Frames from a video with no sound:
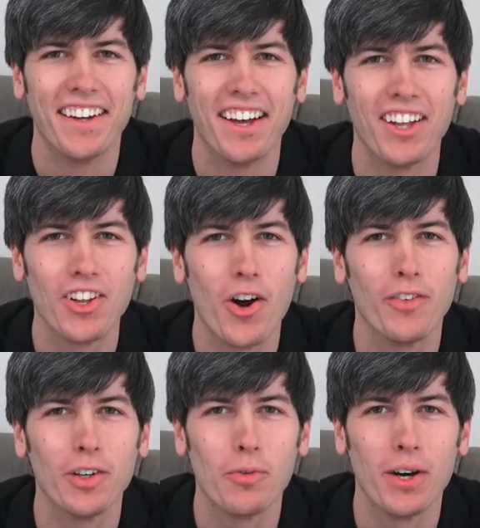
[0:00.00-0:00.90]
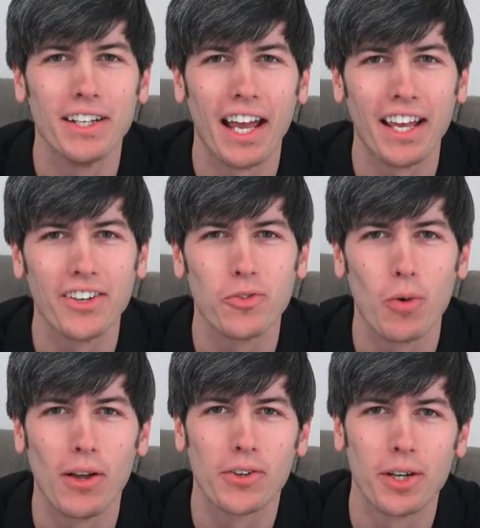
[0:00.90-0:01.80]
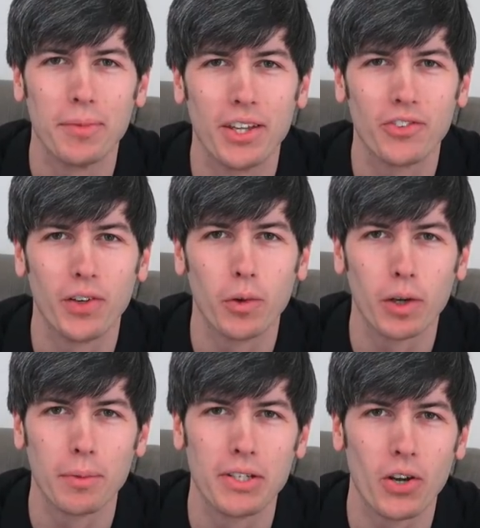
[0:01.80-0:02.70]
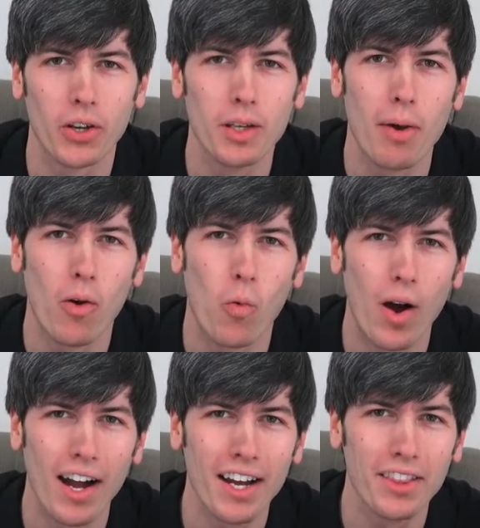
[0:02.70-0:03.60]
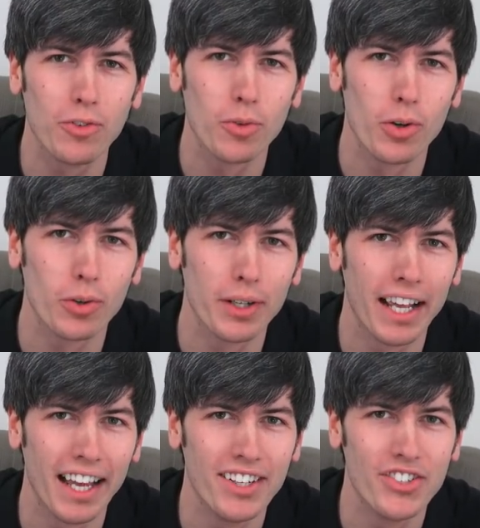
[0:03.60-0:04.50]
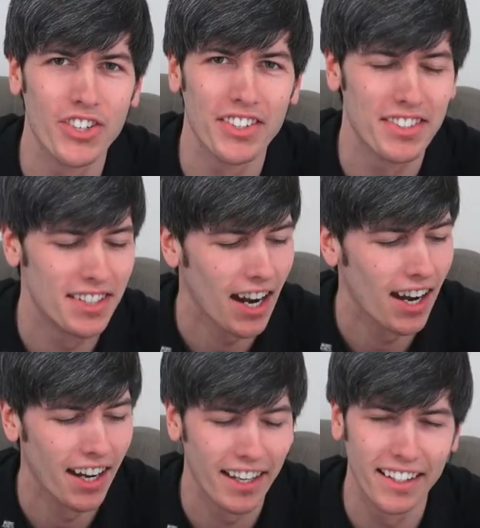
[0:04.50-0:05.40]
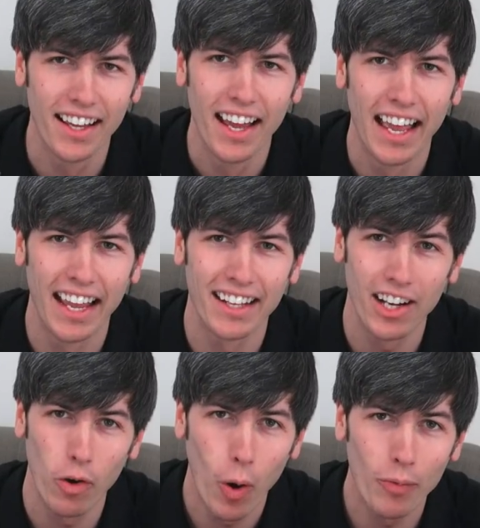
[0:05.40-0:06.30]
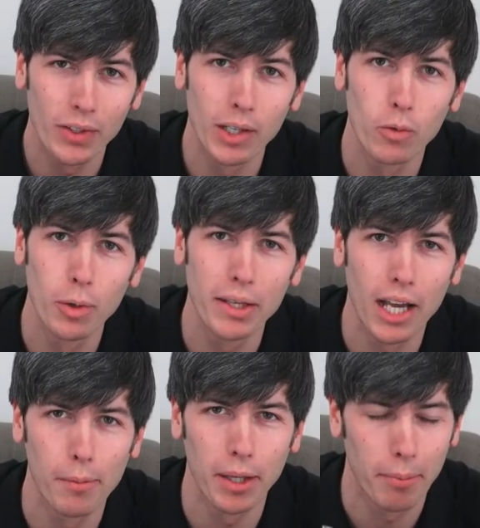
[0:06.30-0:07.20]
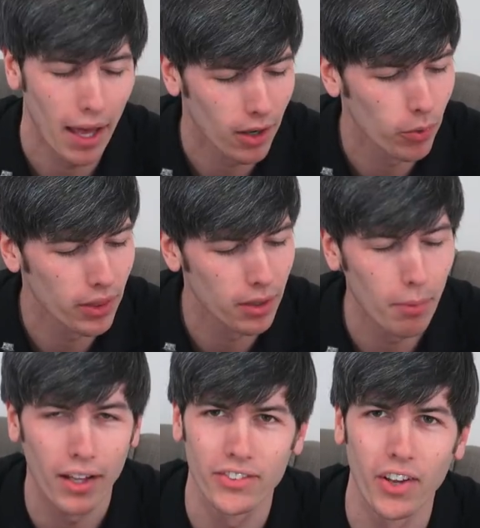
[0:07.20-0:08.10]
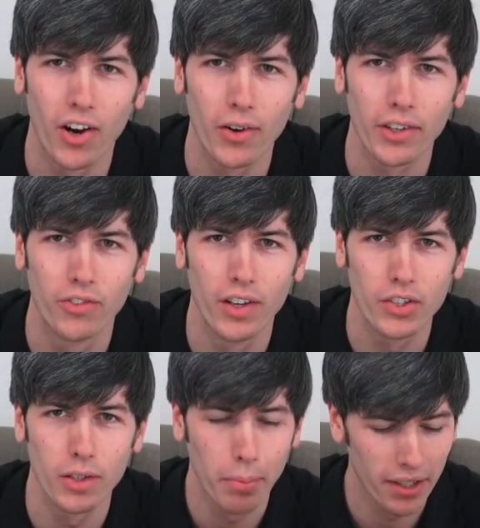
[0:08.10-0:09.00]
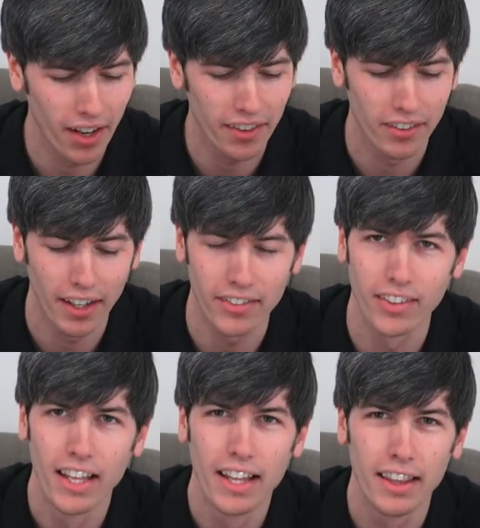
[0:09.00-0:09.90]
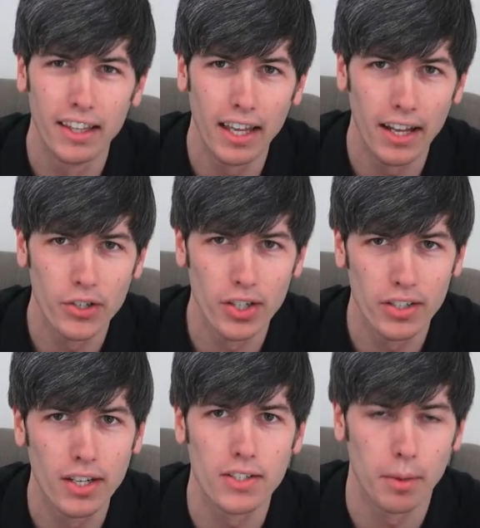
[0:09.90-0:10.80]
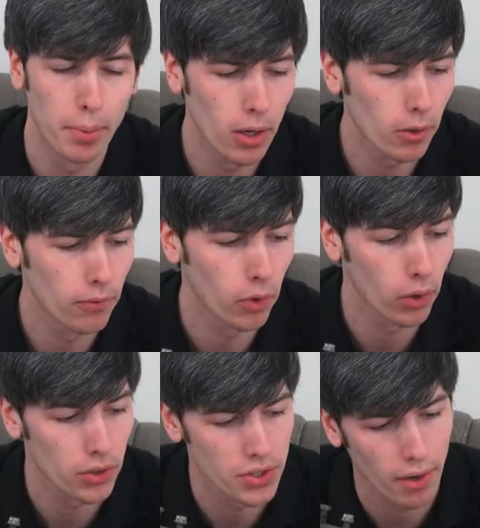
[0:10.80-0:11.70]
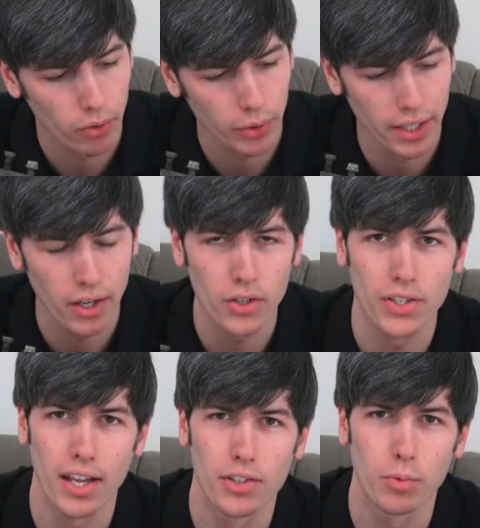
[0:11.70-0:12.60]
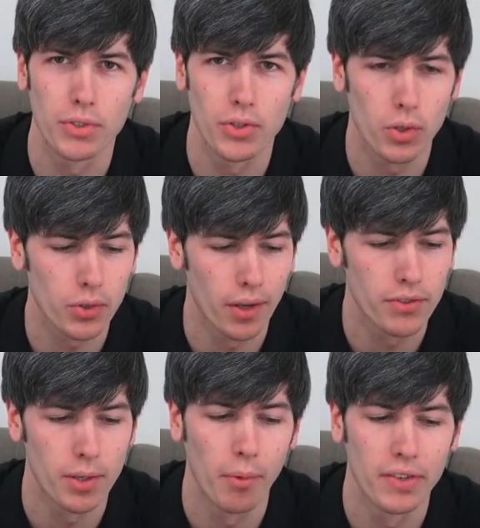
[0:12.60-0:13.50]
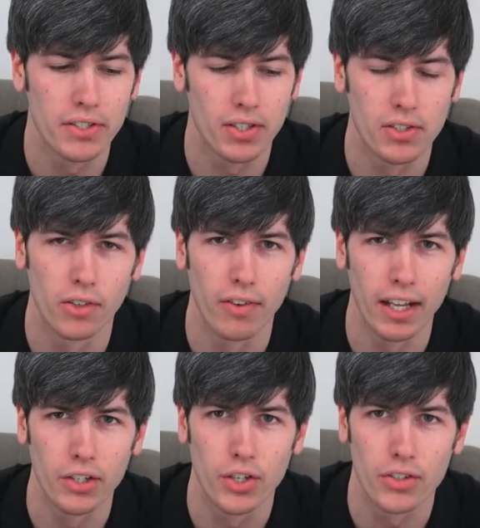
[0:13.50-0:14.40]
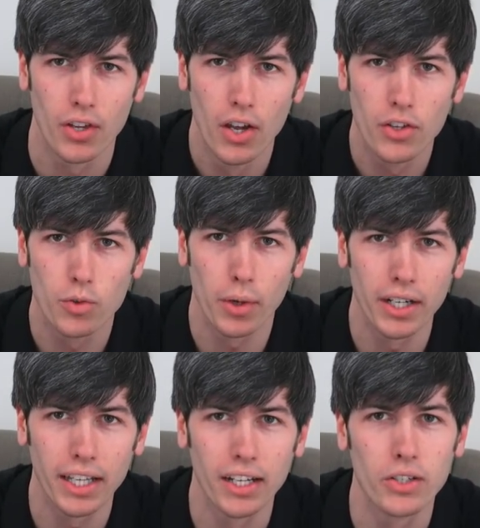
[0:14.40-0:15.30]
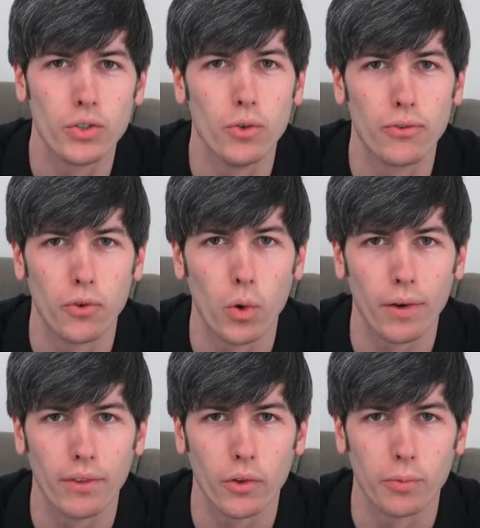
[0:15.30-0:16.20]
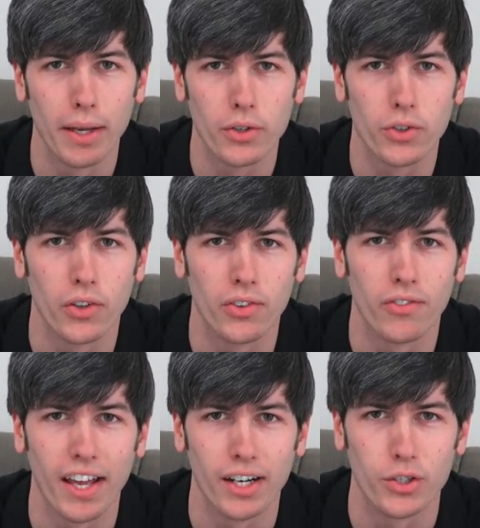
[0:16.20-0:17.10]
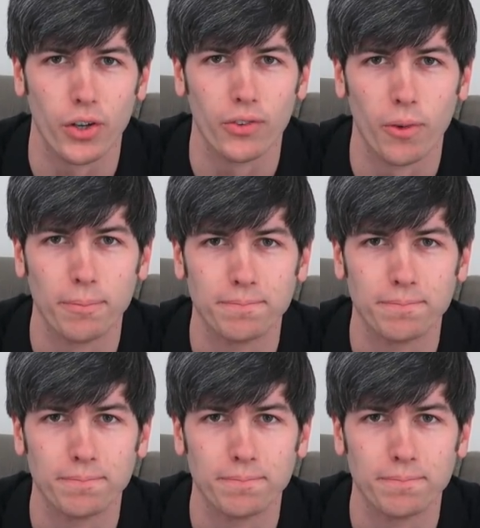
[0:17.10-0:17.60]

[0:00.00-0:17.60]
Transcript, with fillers: Hello everyone and welcome. In this video we're going to be talking about why the rotary engine died, and now hopefully it will be coming back with the Mazda RX Vision, but nonetheless the engine disappeared for several years as a result of some of its disadvantages. So we're going to get into 4 of those major disadvantages.